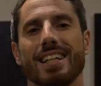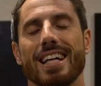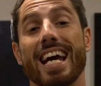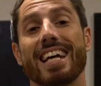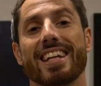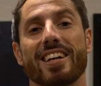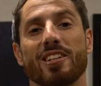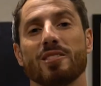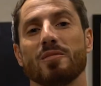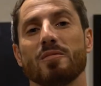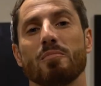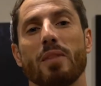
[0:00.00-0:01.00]
Hey there,
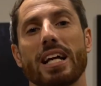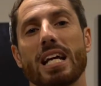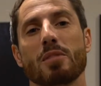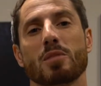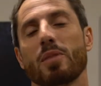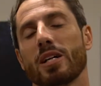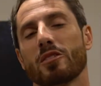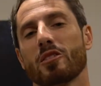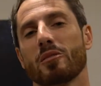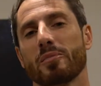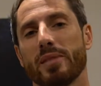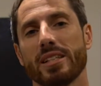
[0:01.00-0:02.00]
my name is Patrick
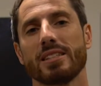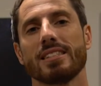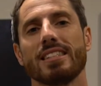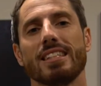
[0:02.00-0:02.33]
Hütmann,